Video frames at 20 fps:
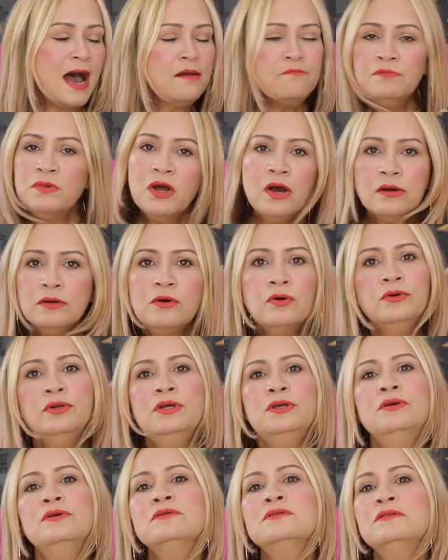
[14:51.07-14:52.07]
I'm not going
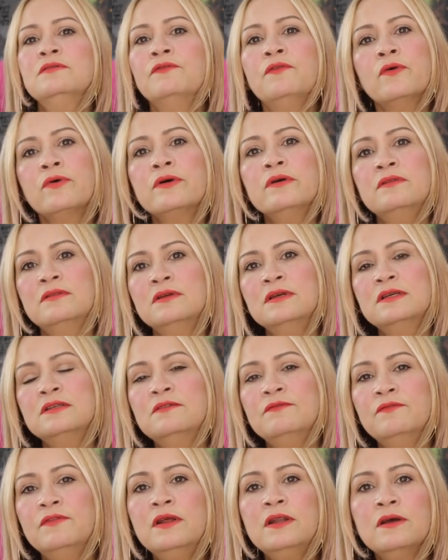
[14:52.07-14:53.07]
to use Four
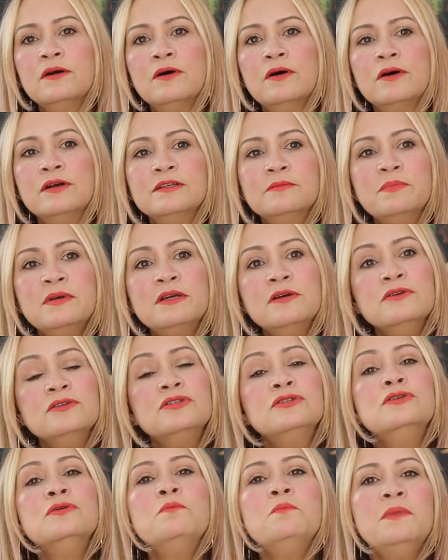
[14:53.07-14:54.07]
Thieves vinegars
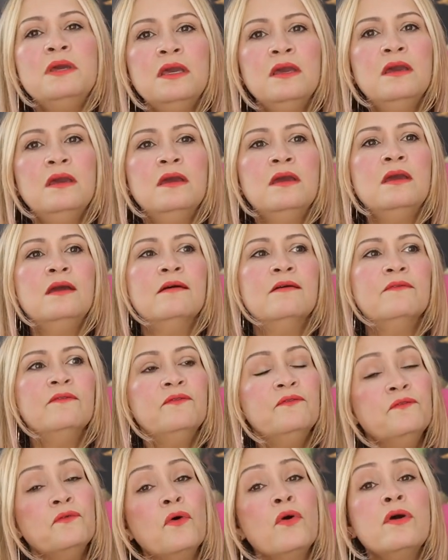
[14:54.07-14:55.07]
because to me,
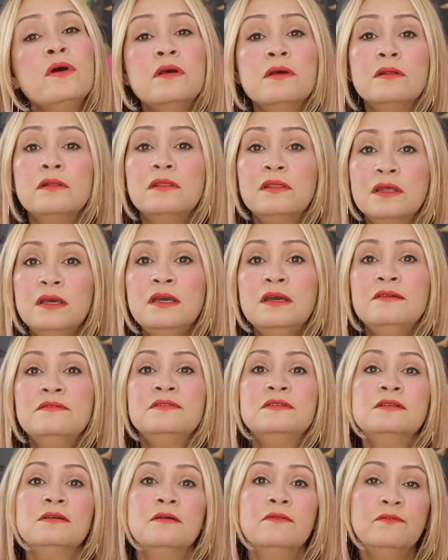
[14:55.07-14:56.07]
Four
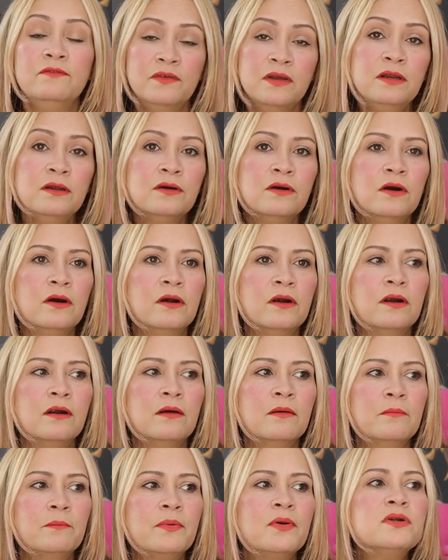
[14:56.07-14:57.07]
Thieves
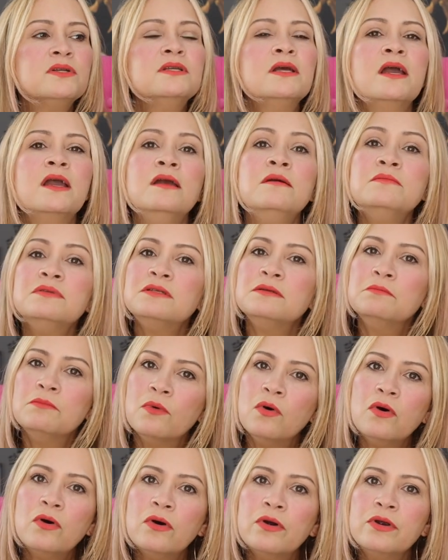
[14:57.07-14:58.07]
vinegar pertains
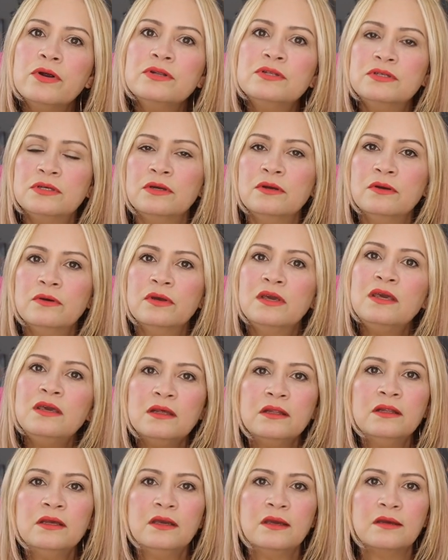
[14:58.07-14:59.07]
more to
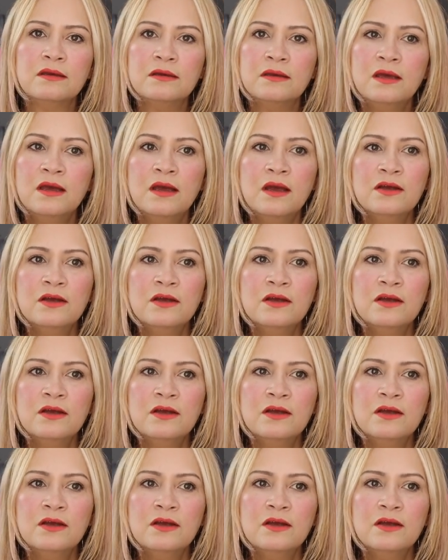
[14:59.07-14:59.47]
healing,